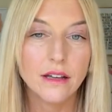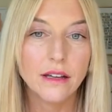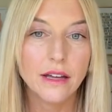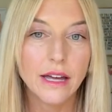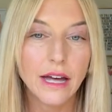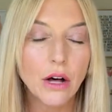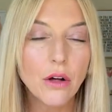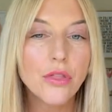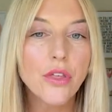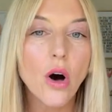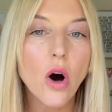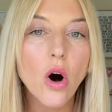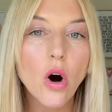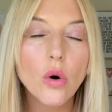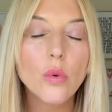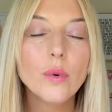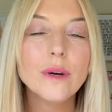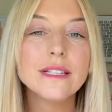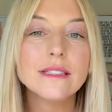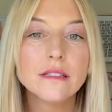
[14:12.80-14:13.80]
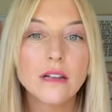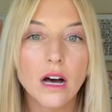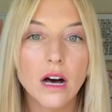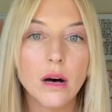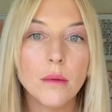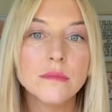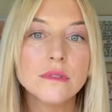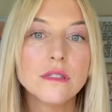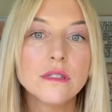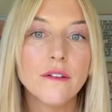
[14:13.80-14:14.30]
Health always
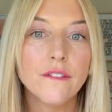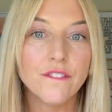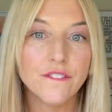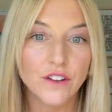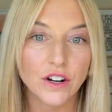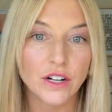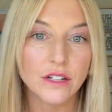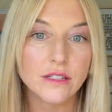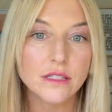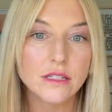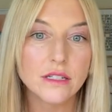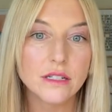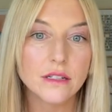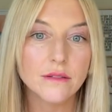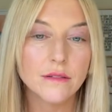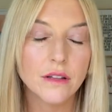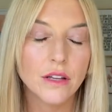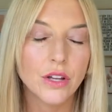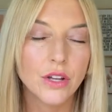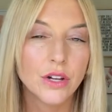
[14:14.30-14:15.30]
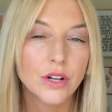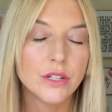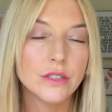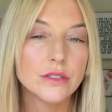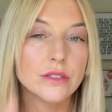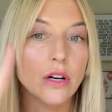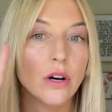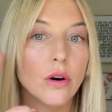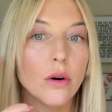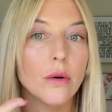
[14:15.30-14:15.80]
comes first.
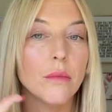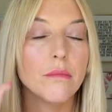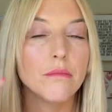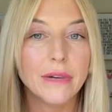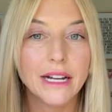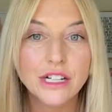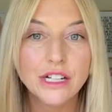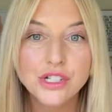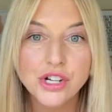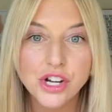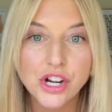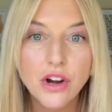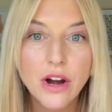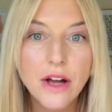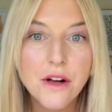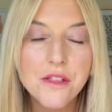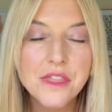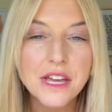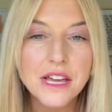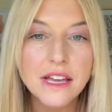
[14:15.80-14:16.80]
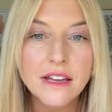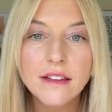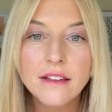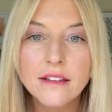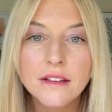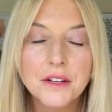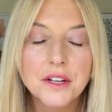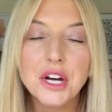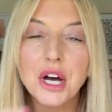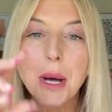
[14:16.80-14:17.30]
So make sure you're healthy,
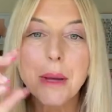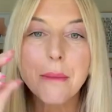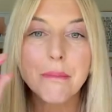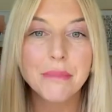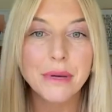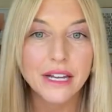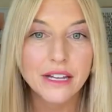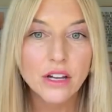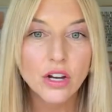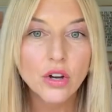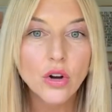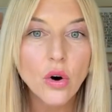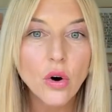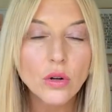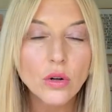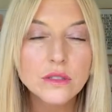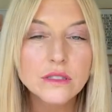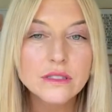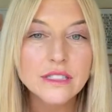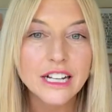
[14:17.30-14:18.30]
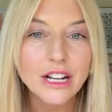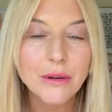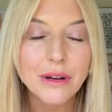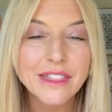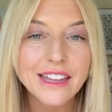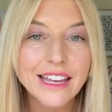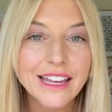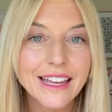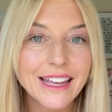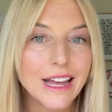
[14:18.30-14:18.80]
pick a goal, stick
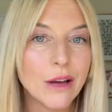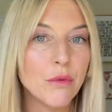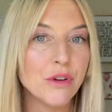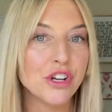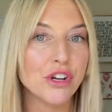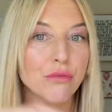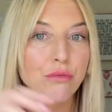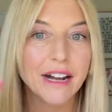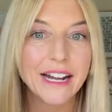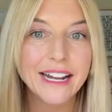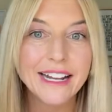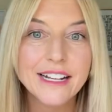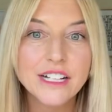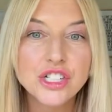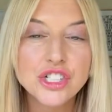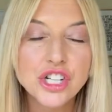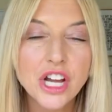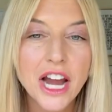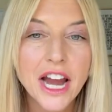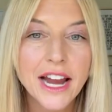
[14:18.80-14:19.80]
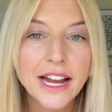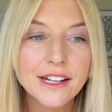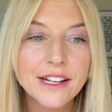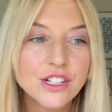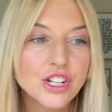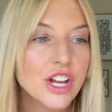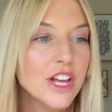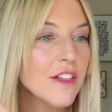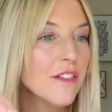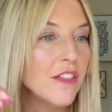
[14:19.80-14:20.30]
with it, and when you're ready to
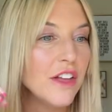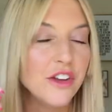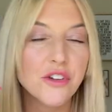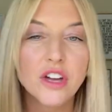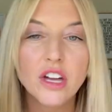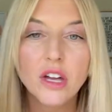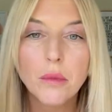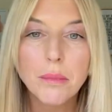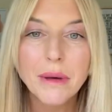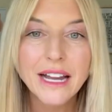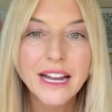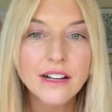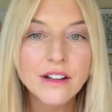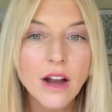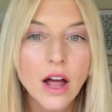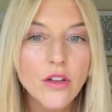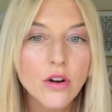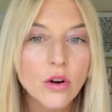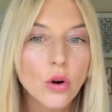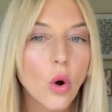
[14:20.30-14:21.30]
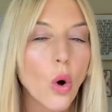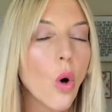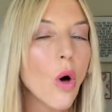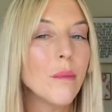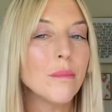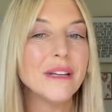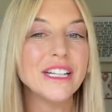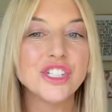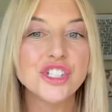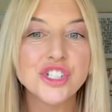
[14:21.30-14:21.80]
change, then you can pick another goal
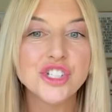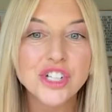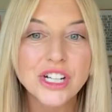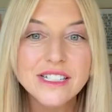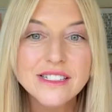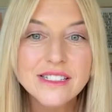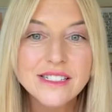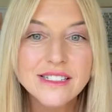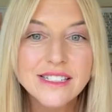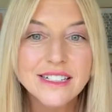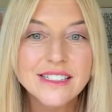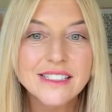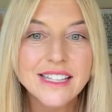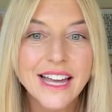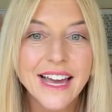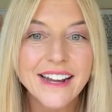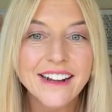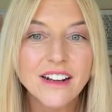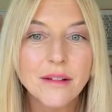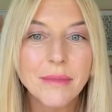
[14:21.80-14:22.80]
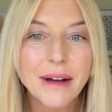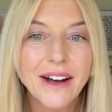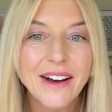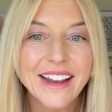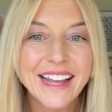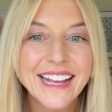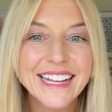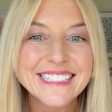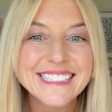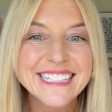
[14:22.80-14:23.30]
and be just as excited
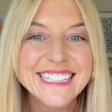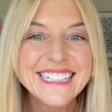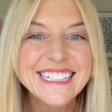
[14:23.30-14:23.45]
about it.